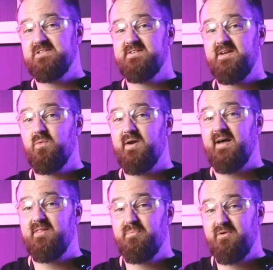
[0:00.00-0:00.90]
to see what
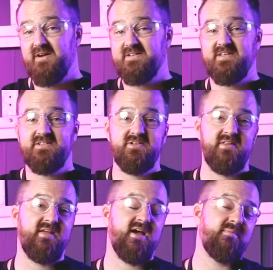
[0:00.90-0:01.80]
other products they
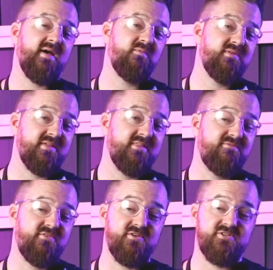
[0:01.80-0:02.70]
certainly come out with in the
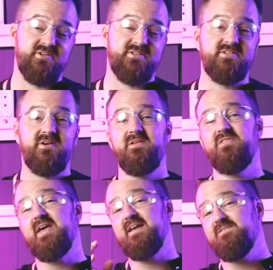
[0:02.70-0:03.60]
future. So
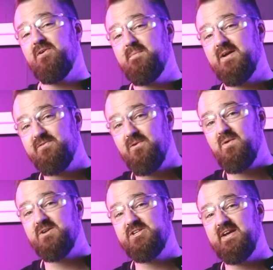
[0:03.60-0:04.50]
thanks very much for
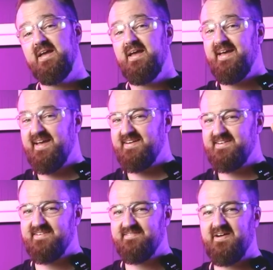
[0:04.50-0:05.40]
watching, and
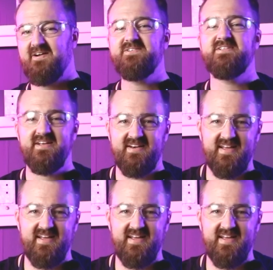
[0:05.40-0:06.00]
I'll see you